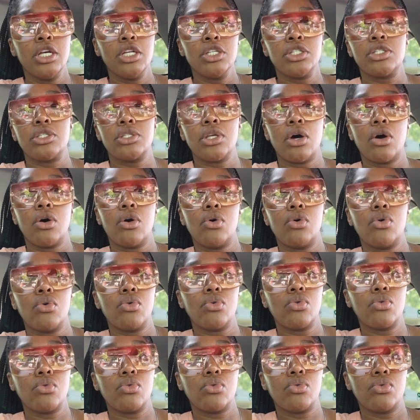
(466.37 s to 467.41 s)

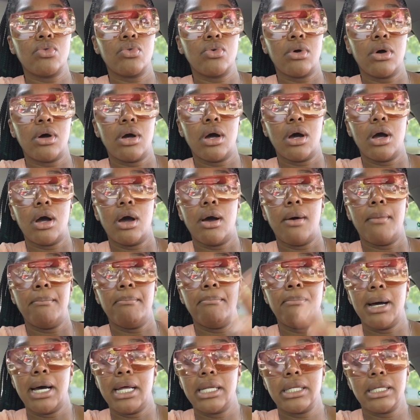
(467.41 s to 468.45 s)
So
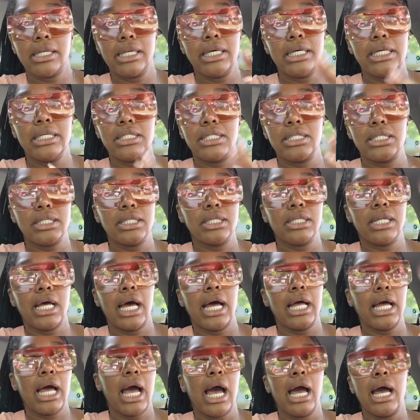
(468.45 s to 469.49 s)
my lens,
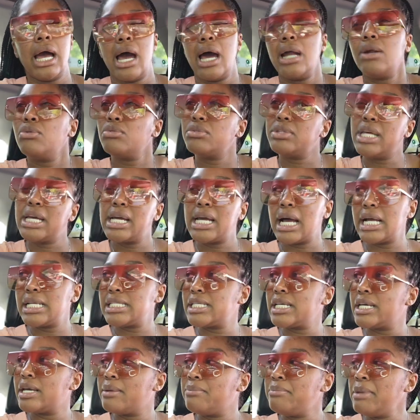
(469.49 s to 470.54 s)
I, I, don't think I
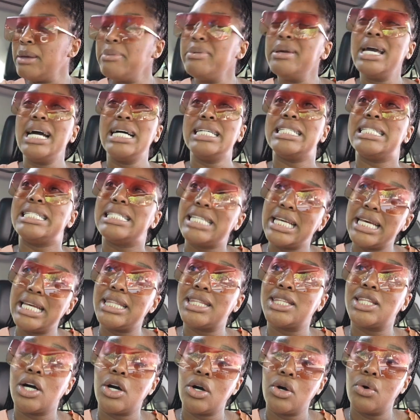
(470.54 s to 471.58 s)
did. Maybe I
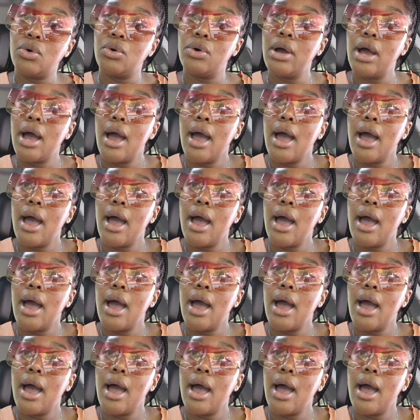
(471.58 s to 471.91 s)
did though.